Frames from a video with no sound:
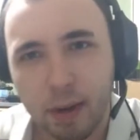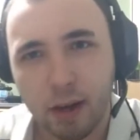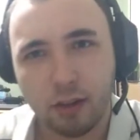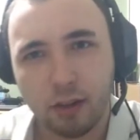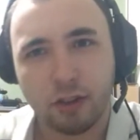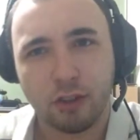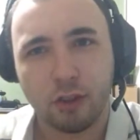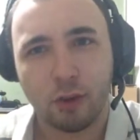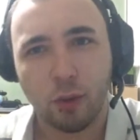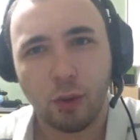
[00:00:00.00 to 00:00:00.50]

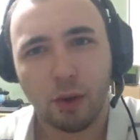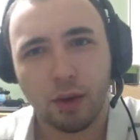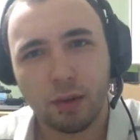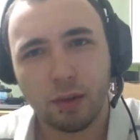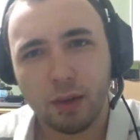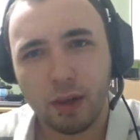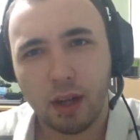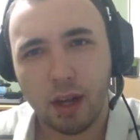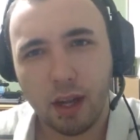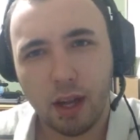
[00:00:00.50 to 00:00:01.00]
middle school,
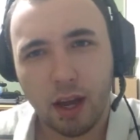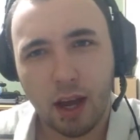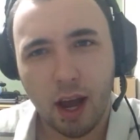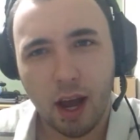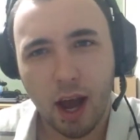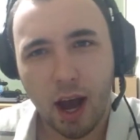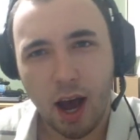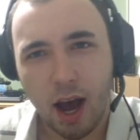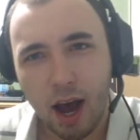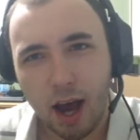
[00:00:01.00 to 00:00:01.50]

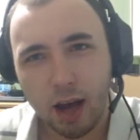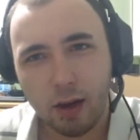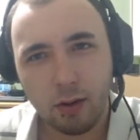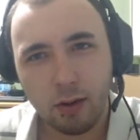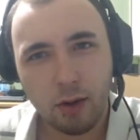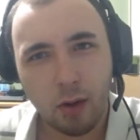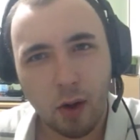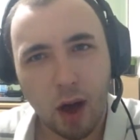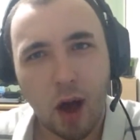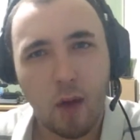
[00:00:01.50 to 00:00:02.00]
I
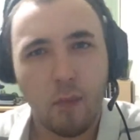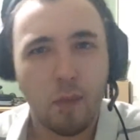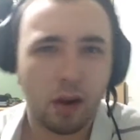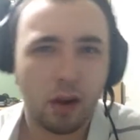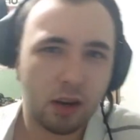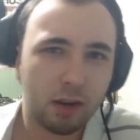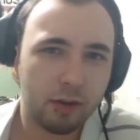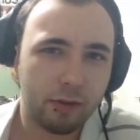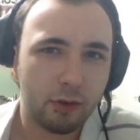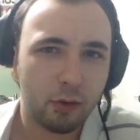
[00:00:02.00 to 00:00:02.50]
don't know how
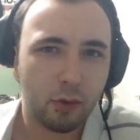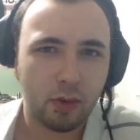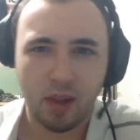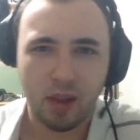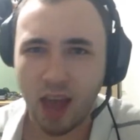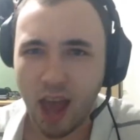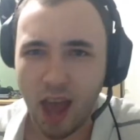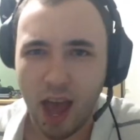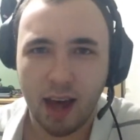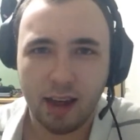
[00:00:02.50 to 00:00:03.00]
many of you
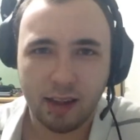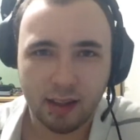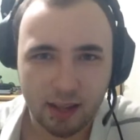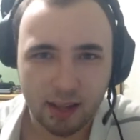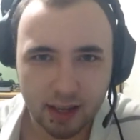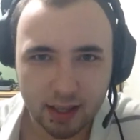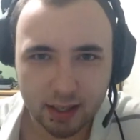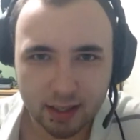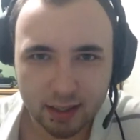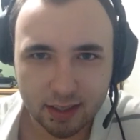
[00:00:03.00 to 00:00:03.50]
had
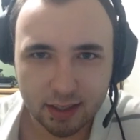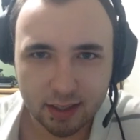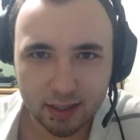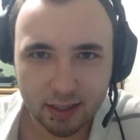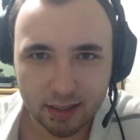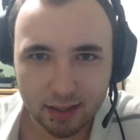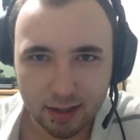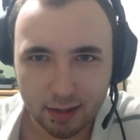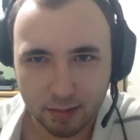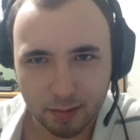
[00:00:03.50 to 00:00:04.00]

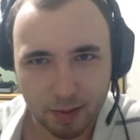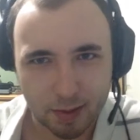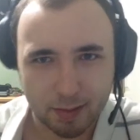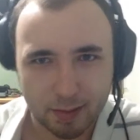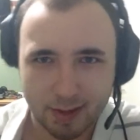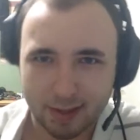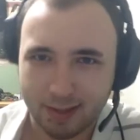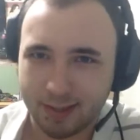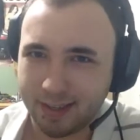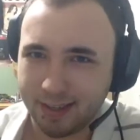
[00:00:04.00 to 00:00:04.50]
this. I mean, I'm
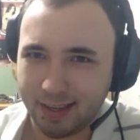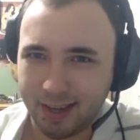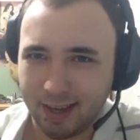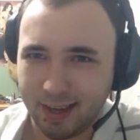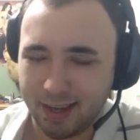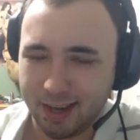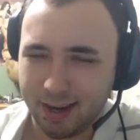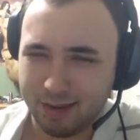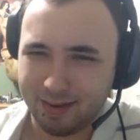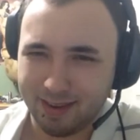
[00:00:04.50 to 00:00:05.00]
not
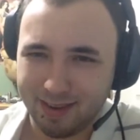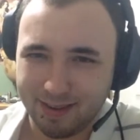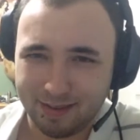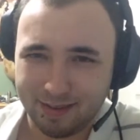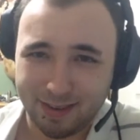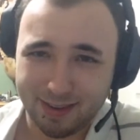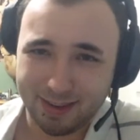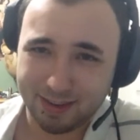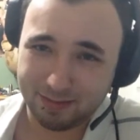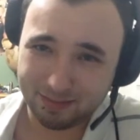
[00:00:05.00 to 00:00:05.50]
saying that I'm like a
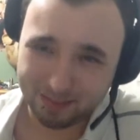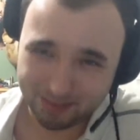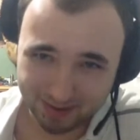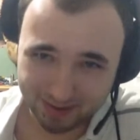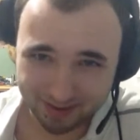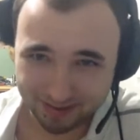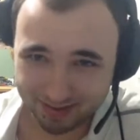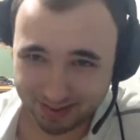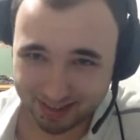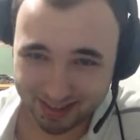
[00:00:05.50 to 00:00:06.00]
rich or
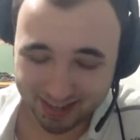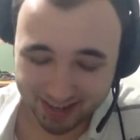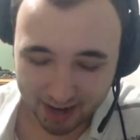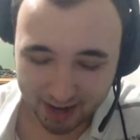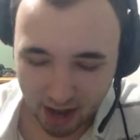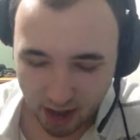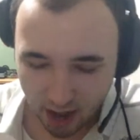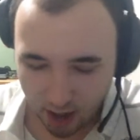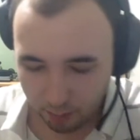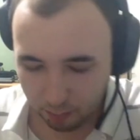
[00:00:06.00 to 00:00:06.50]
privileged
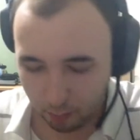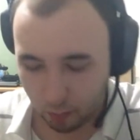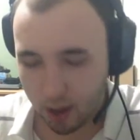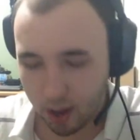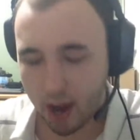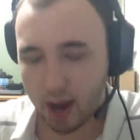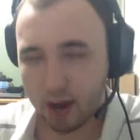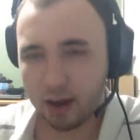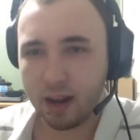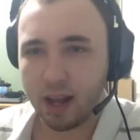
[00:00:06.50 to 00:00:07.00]
kid, but we
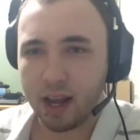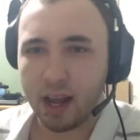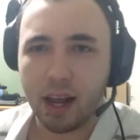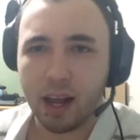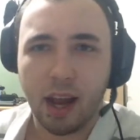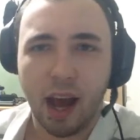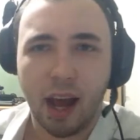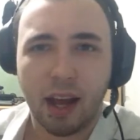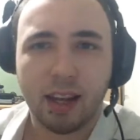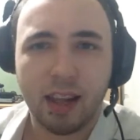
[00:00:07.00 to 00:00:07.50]
had like
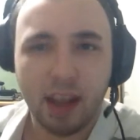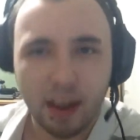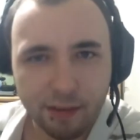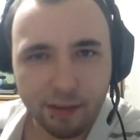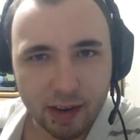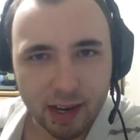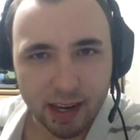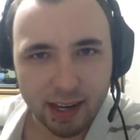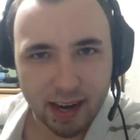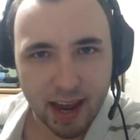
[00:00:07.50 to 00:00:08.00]
an
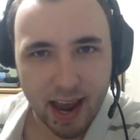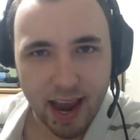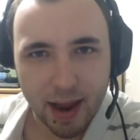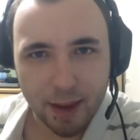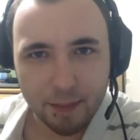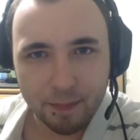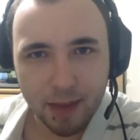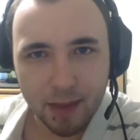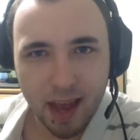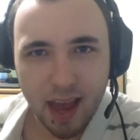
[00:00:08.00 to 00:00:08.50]
activity
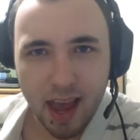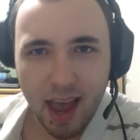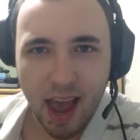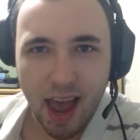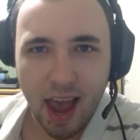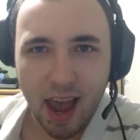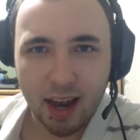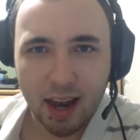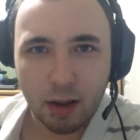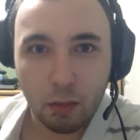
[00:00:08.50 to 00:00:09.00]
day,
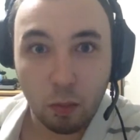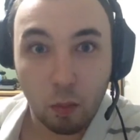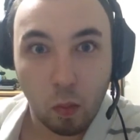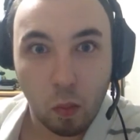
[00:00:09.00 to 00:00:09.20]
and